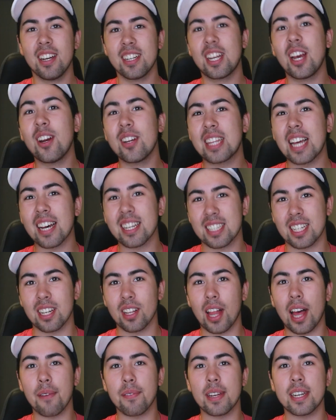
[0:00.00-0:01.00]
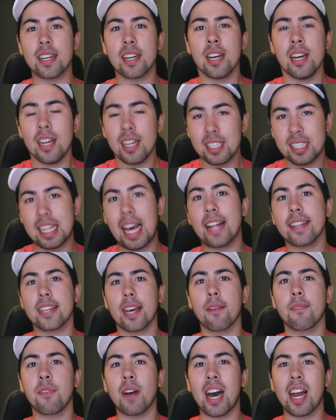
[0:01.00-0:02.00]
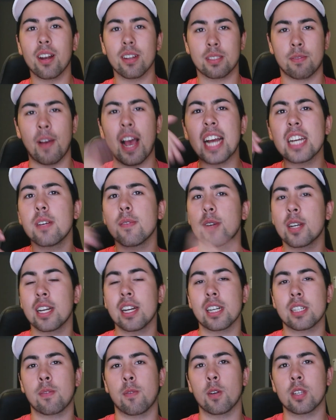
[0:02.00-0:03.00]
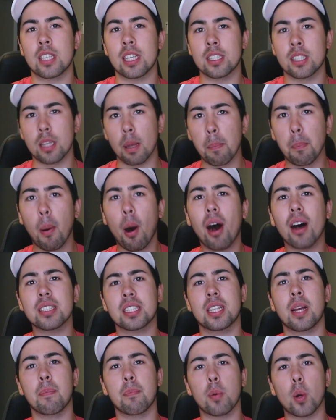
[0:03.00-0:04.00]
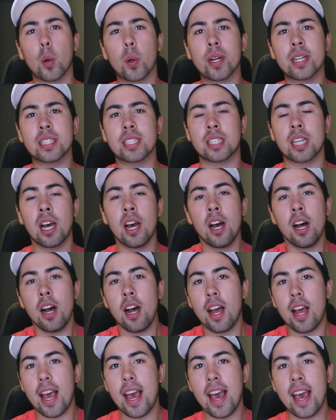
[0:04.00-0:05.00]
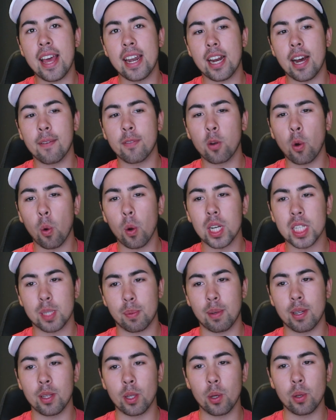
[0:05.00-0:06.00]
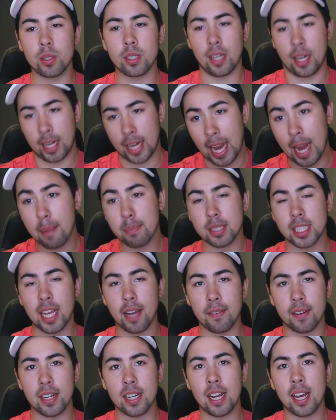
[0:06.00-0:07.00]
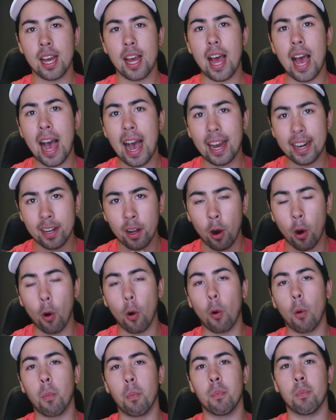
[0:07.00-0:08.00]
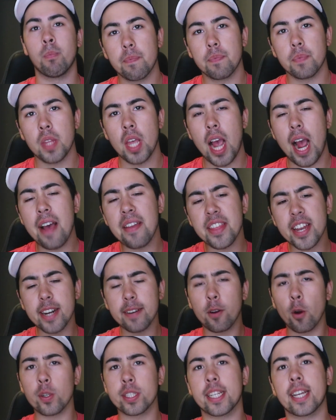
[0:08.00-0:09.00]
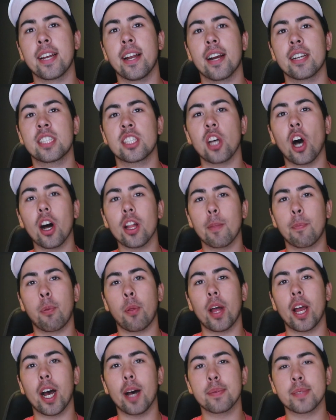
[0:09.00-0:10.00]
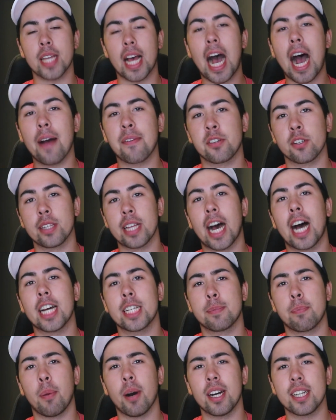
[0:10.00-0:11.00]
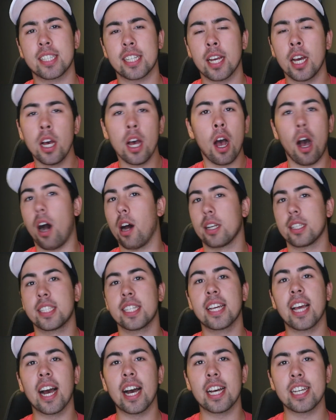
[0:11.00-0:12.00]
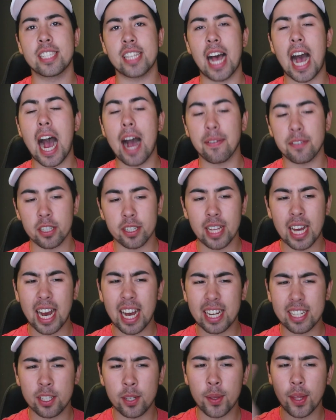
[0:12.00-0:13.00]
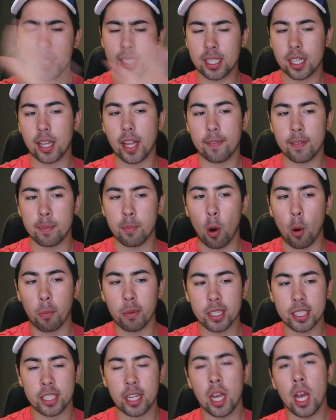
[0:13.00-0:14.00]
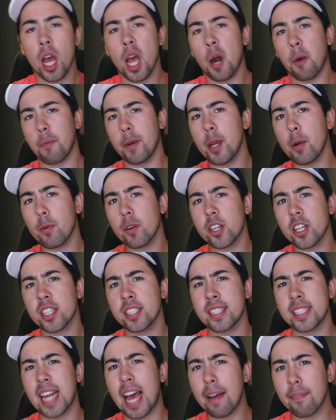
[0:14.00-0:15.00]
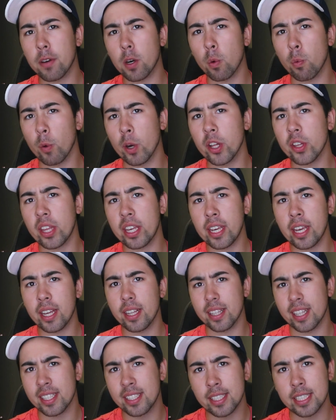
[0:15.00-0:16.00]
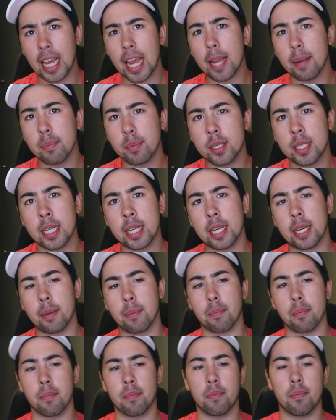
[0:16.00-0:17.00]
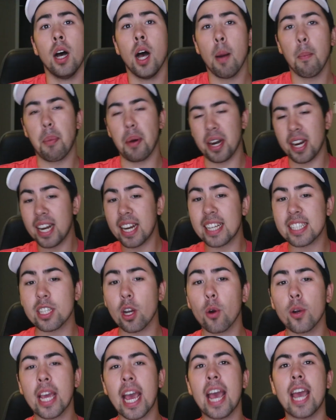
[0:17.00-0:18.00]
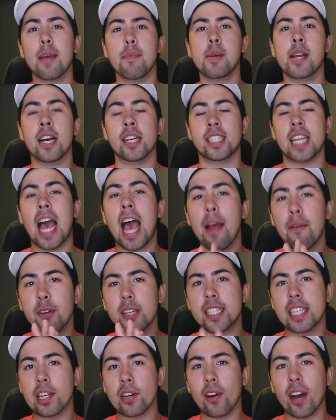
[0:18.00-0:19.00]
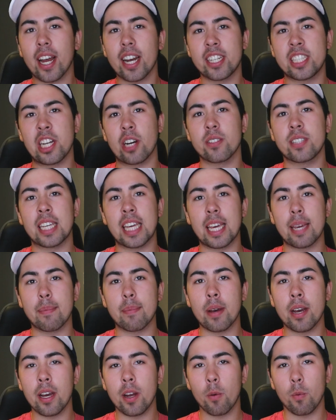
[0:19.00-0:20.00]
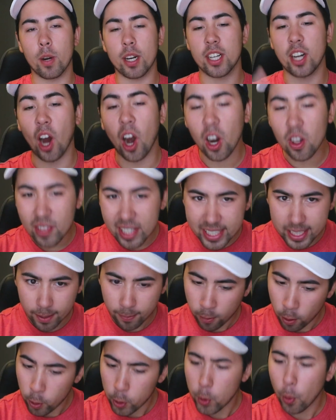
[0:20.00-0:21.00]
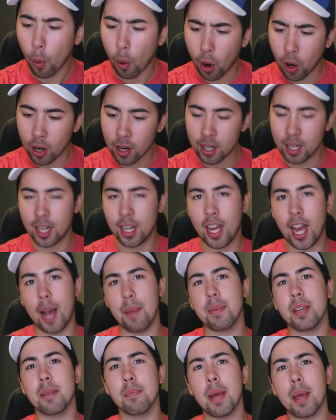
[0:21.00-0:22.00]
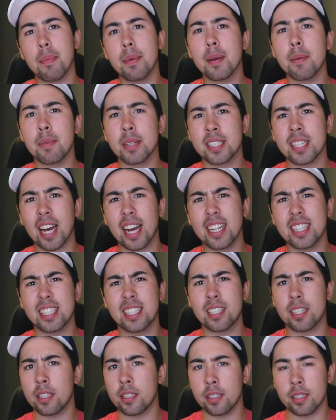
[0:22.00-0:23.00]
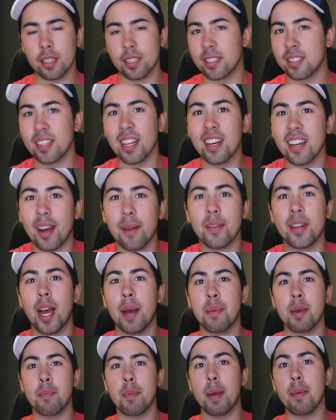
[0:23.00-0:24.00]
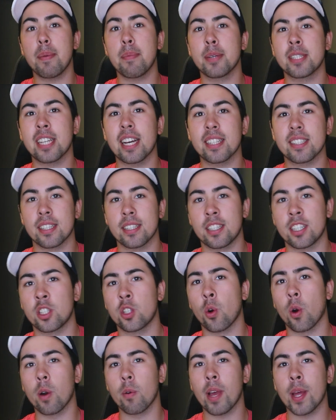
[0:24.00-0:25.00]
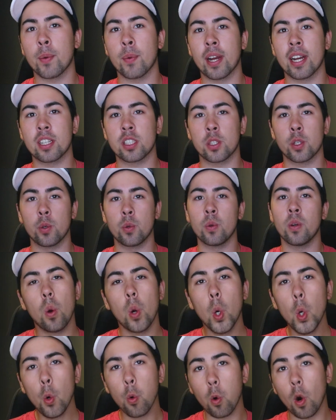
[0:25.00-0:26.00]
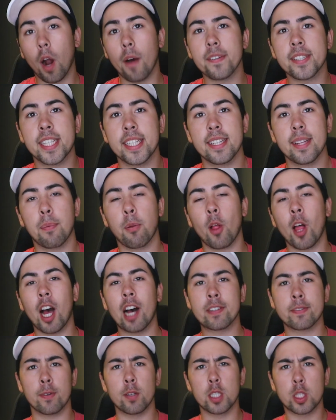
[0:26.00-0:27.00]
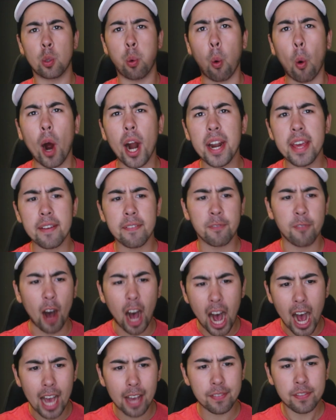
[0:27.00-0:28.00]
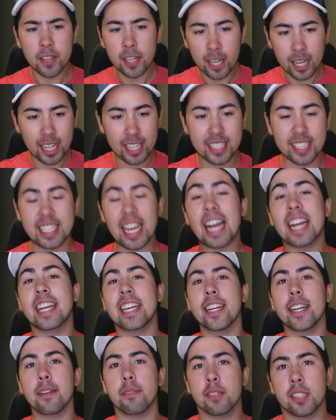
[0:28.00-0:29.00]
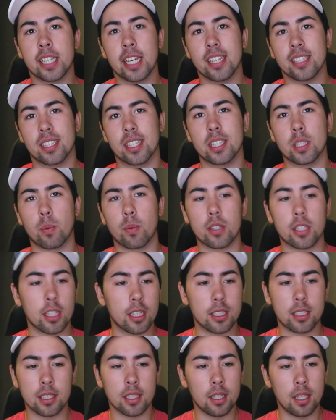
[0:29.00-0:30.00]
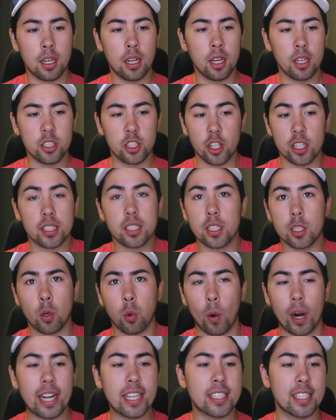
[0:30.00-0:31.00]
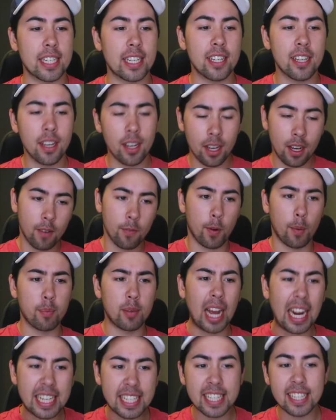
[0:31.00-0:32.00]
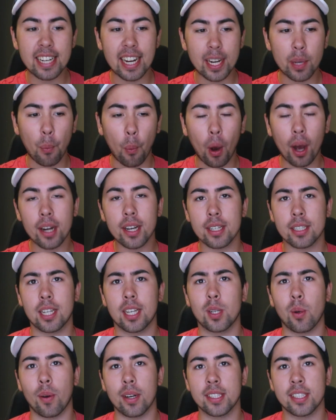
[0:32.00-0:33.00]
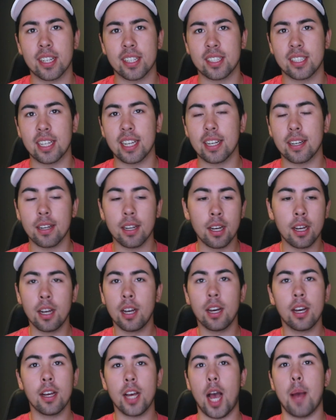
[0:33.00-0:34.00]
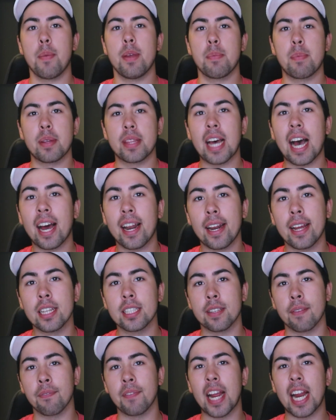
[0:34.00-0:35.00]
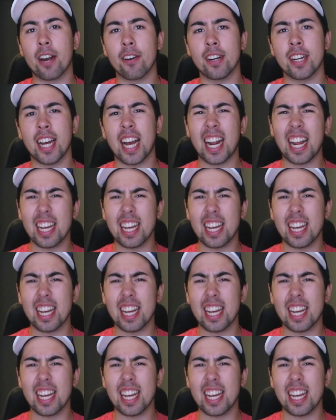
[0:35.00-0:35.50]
2011 Stanley Cup Finals, Vancouver Canucks versus the Boston Bruins, and of course we lose in Game 7 at home. And then of course the Canucks saw the playoffs after that, but honestly guys, after that 2011 moment, we were just never really the same team. But it is okay, because every single NHL team, regardless of who you are, maybe besides the Detroit Red Wings, who were obviously in the playoffs for 25 consecutive seasons, which is just crazy, from 1991 to 2016. But that is very, I